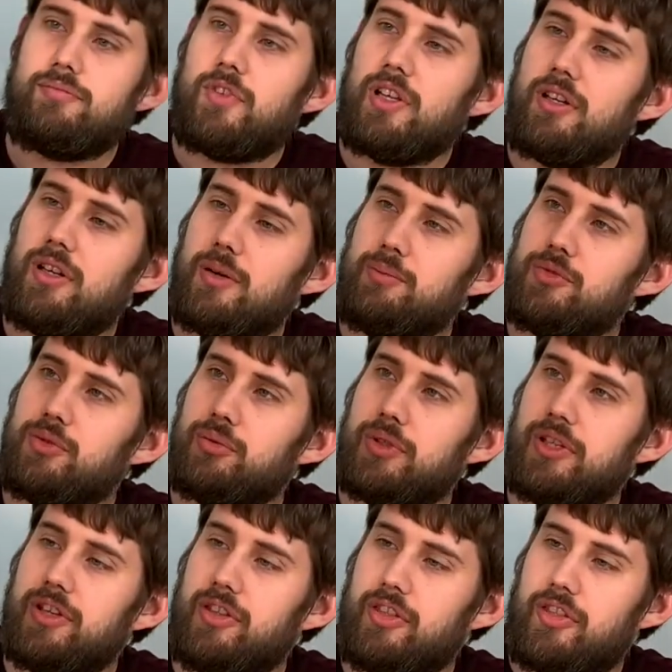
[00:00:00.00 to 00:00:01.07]
Comes
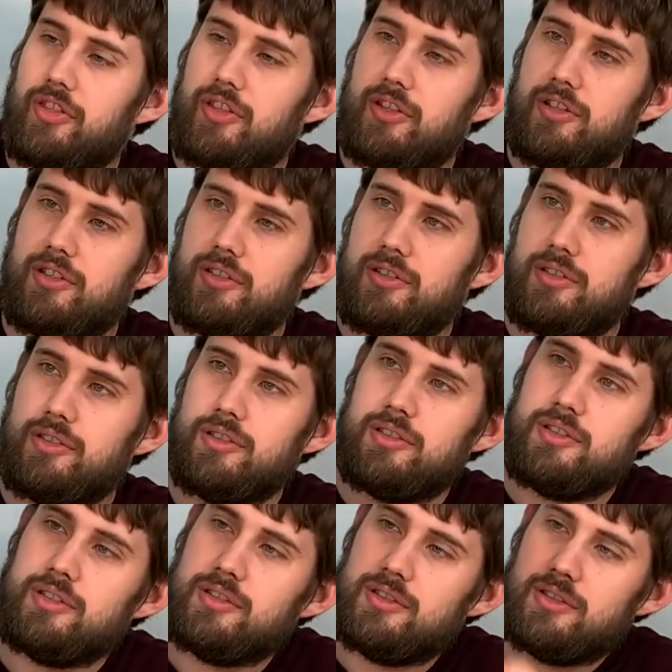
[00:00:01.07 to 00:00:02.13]
with
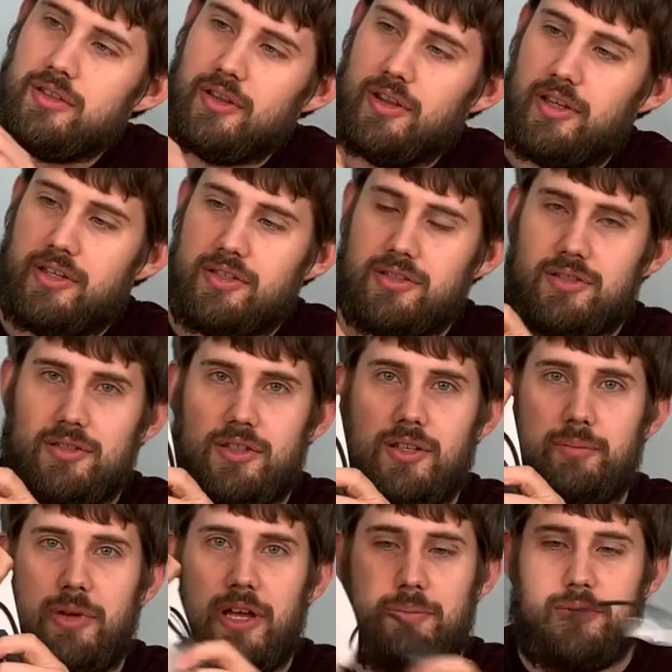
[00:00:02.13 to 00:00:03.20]
this
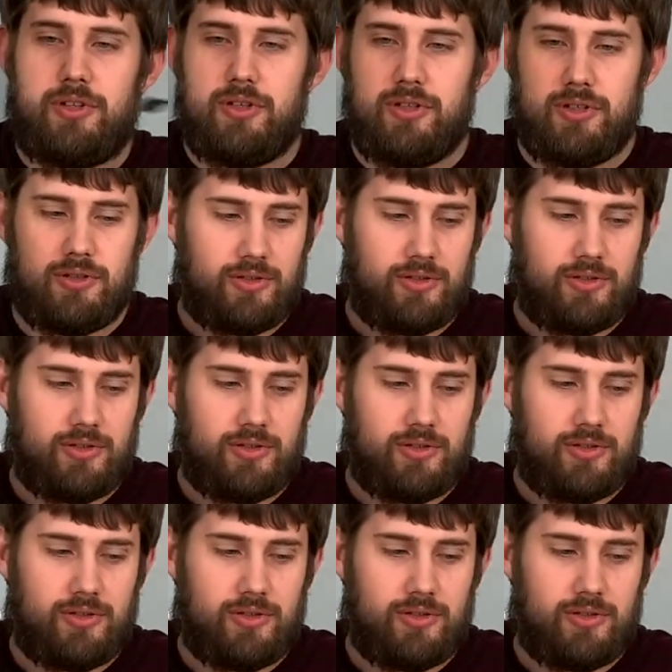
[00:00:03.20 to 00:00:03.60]
and paper.